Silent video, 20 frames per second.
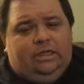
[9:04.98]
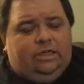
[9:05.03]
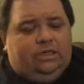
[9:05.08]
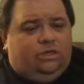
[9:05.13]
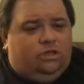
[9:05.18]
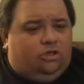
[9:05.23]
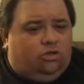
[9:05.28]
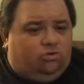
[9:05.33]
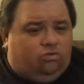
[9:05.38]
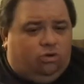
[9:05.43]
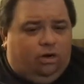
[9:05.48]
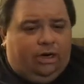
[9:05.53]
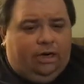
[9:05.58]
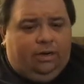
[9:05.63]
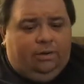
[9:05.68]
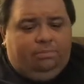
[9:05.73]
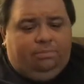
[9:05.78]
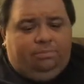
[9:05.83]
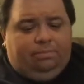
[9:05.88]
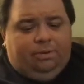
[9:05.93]

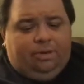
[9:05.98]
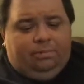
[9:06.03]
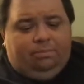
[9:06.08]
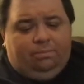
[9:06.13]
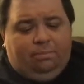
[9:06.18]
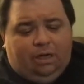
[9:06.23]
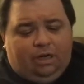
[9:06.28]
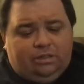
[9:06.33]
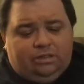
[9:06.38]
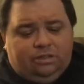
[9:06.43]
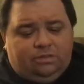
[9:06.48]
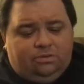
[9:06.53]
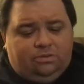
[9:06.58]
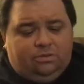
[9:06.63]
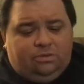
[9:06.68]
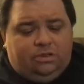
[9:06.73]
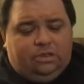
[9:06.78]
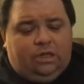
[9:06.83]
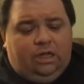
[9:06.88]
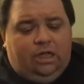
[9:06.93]
shrimp and
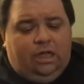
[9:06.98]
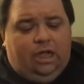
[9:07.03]
mussels.